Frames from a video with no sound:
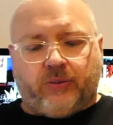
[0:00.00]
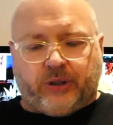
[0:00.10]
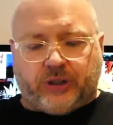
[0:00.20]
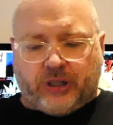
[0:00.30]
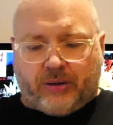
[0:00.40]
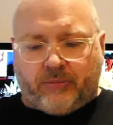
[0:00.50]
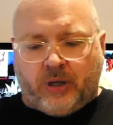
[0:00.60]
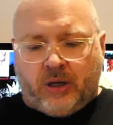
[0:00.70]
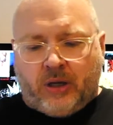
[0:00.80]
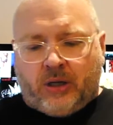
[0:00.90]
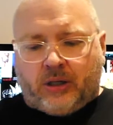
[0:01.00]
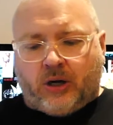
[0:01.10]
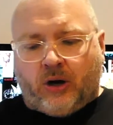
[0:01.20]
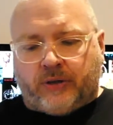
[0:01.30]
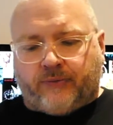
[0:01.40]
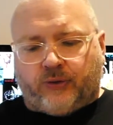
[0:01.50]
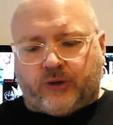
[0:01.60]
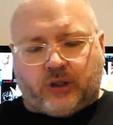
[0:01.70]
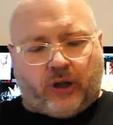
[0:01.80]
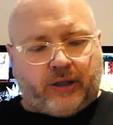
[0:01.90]
which kind of
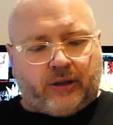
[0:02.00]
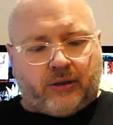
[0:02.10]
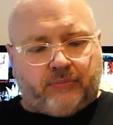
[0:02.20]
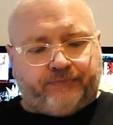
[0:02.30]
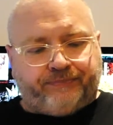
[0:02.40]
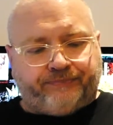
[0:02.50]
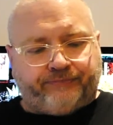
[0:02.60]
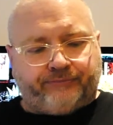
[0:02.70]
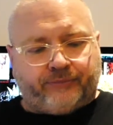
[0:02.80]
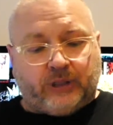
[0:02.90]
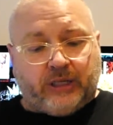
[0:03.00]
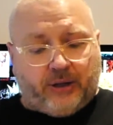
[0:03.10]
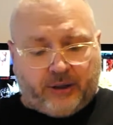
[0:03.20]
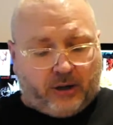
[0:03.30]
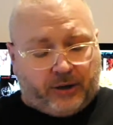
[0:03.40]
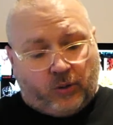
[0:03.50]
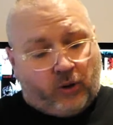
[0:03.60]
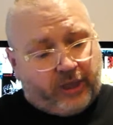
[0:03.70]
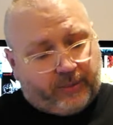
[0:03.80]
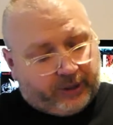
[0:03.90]
looks like the... Yeah, I don't know
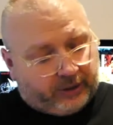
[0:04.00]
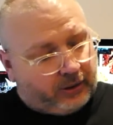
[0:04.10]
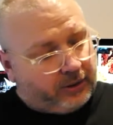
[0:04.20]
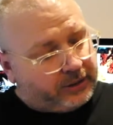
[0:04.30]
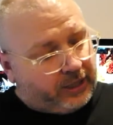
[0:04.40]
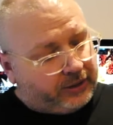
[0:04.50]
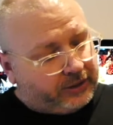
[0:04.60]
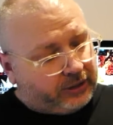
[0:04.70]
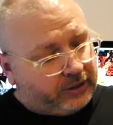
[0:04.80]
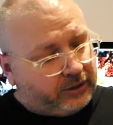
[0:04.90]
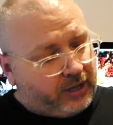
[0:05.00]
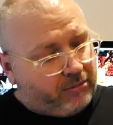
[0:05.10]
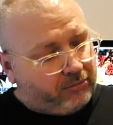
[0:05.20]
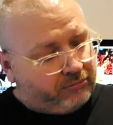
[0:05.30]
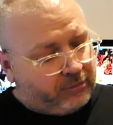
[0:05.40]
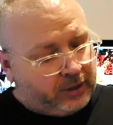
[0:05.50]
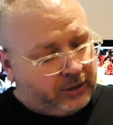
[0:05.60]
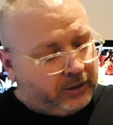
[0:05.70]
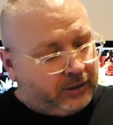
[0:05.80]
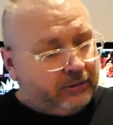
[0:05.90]
why they picked those colours, actually.
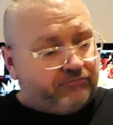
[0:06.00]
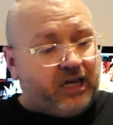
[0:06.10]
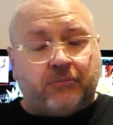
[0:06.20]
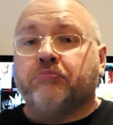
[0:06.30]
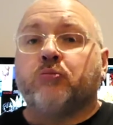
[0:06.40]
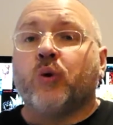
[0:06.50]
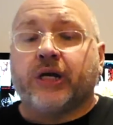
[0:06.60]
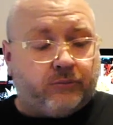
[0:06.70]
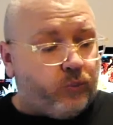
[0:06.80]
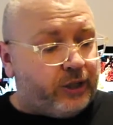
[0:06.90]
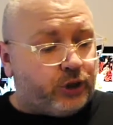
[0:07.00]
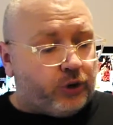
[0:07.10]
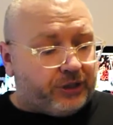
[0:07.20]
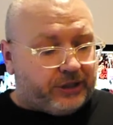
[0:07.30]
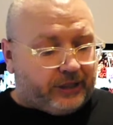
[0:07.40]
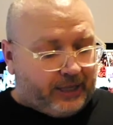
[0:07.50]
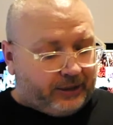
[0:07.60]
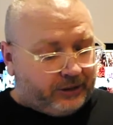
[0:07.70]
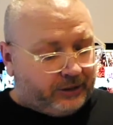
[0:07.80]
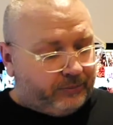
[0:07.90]
Yeah, weird choices of
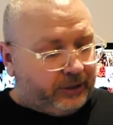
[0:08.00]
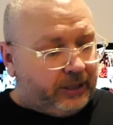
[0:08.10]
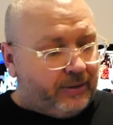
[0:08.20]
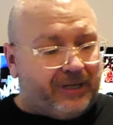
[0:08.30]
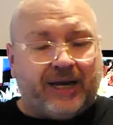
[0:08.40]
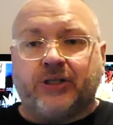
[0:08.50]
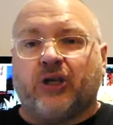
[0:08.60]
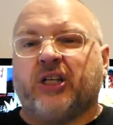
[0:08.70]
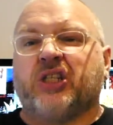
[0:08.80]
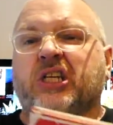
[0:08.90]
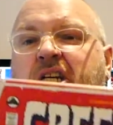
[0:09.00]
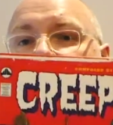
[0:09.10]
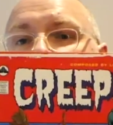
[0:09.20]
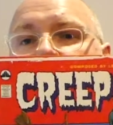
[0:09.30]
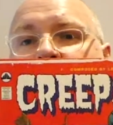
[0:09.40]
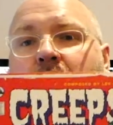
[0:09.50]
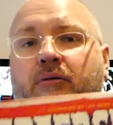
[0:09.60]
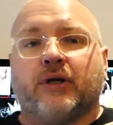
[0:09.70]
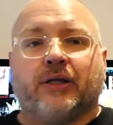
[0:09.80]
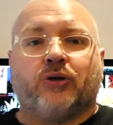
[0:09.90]
colours. But yeah, it's like a teal and brown.
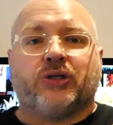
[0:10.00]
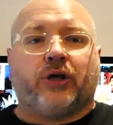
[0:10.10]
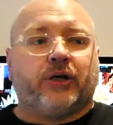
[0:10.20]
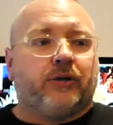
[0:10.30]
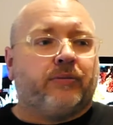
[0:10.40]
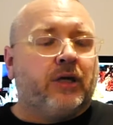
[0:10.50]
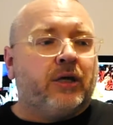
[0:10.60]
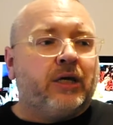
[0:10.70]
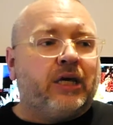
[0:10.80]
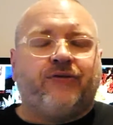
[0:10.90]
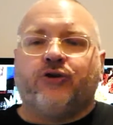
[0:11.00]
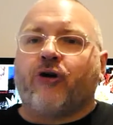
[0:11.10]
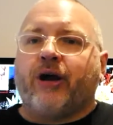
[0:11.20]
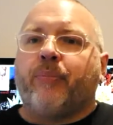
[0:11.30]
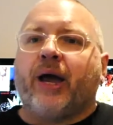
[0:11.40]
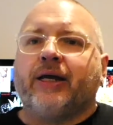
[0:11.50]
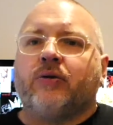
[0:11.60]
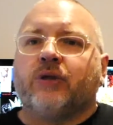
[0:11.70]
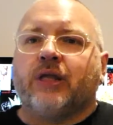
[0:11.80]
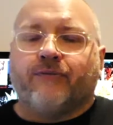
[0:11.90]
It looks like if you drank paint
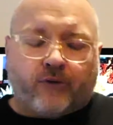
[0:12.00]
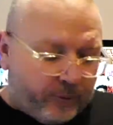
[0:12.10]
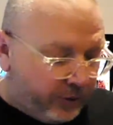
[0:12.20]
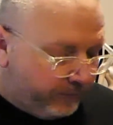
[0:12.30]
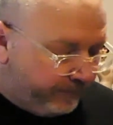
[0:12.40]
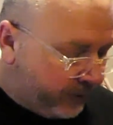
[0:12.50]
and were then vomited.